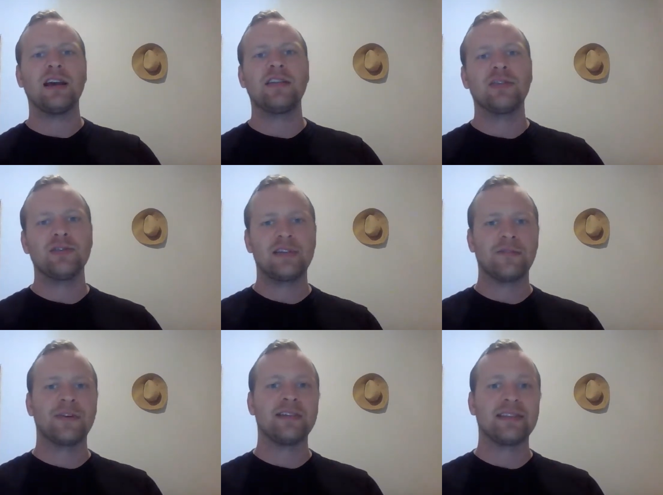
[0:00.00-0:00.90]
and those
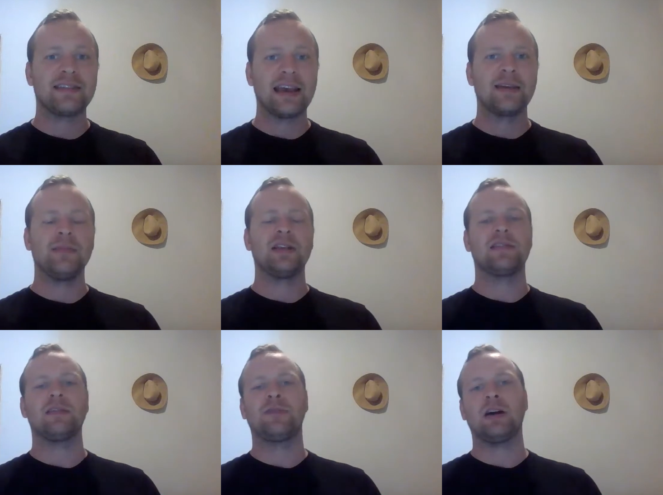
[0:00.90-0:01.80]
different
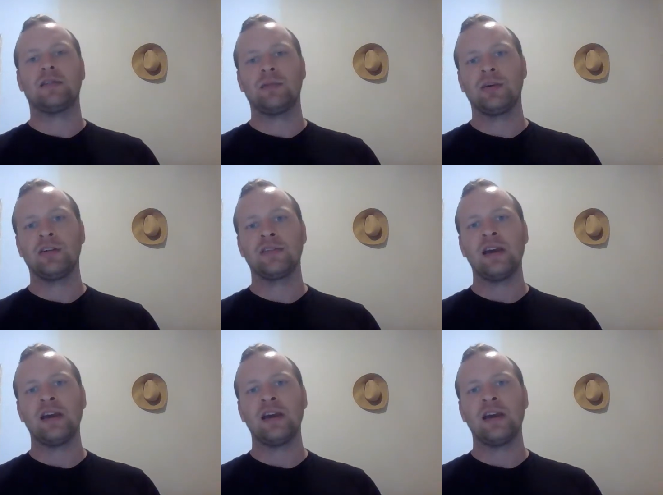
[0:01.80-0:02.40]
segments of customers